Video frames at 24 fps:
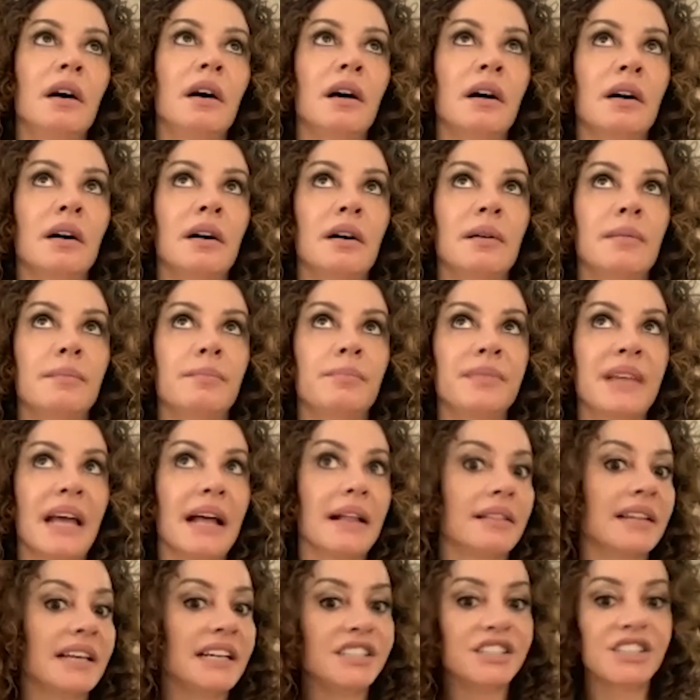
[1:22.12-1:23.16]
um,
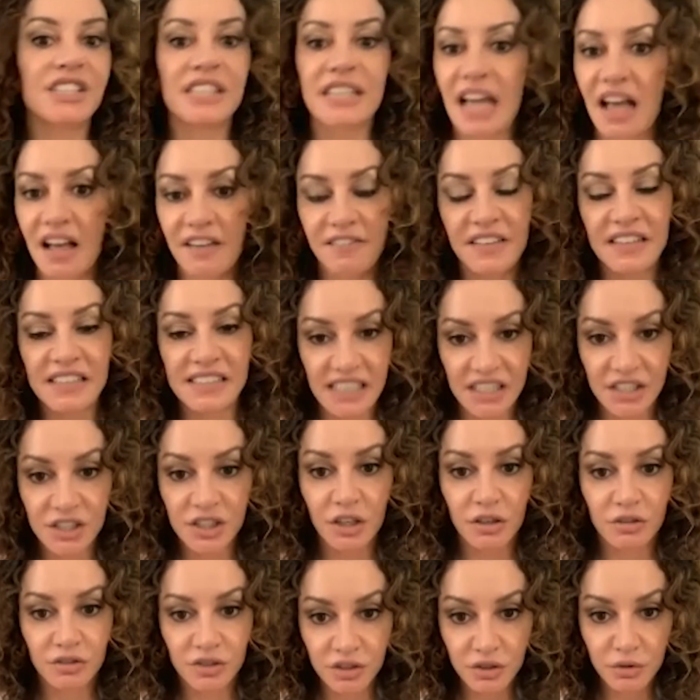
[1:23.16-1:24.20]
LH and FSH
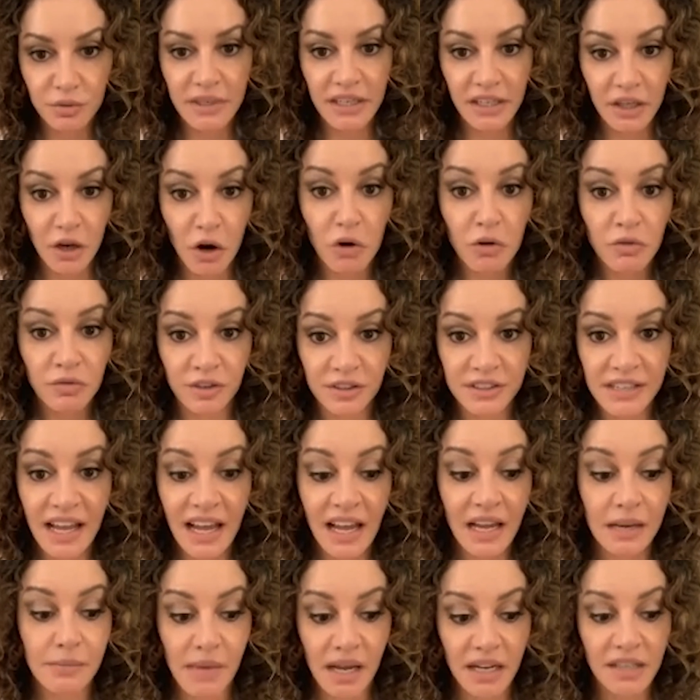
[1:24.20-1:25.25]
are doing over
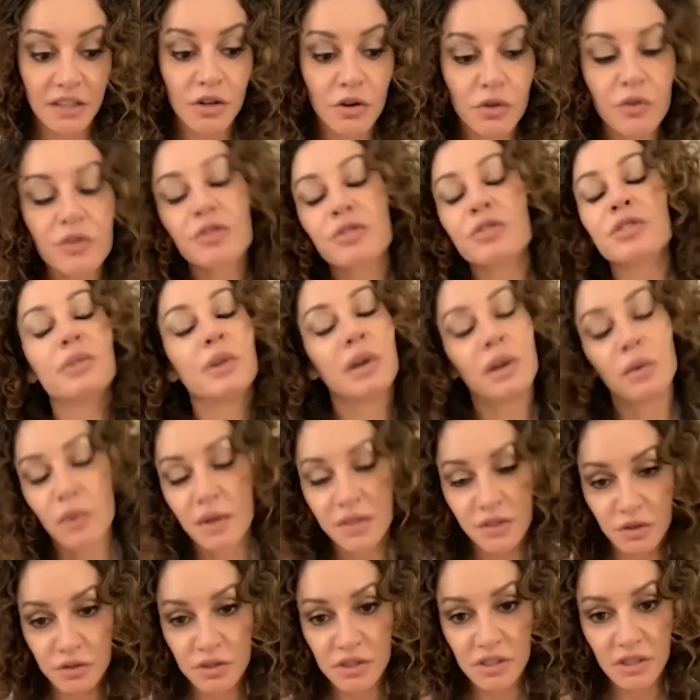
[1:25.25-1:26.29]
time. I know they're doing
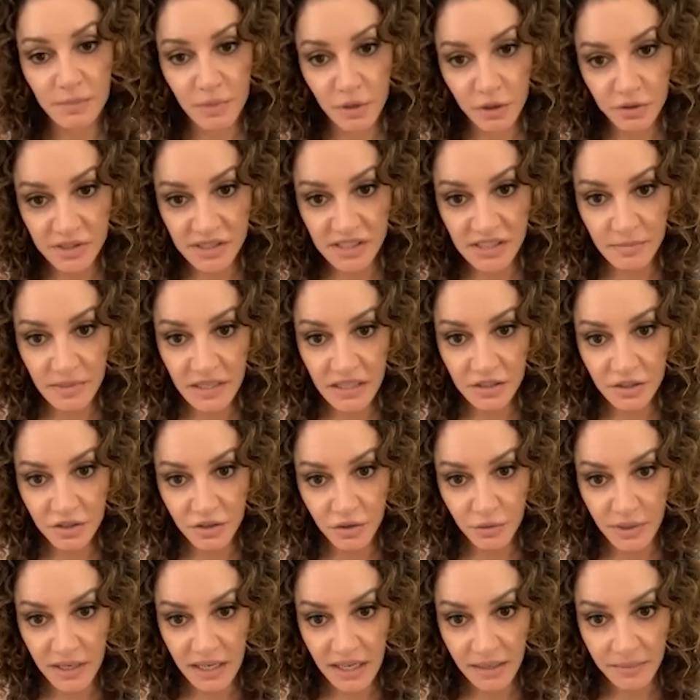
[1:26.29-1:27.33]
what they're supposed to be
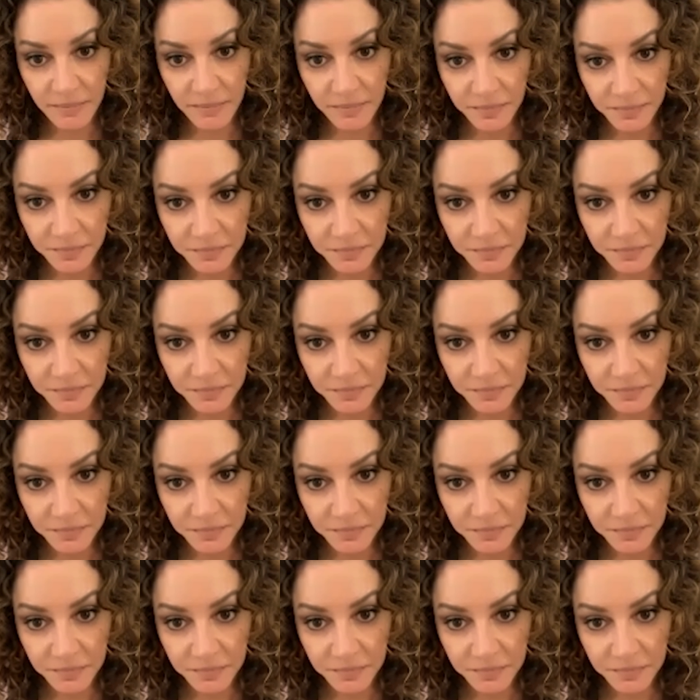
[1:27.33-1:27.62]
doing.